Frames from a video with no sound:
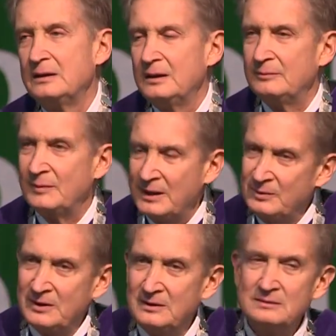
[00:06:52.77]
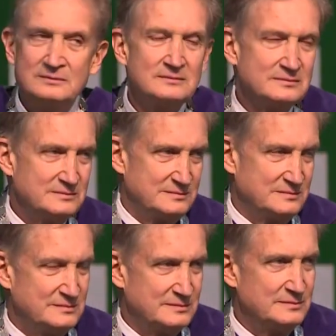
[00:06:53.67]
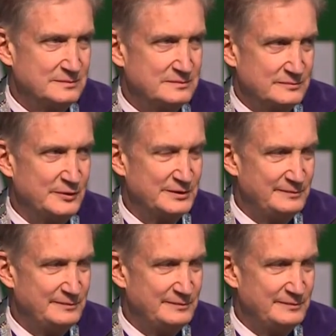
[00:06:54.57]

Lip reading: and maybe with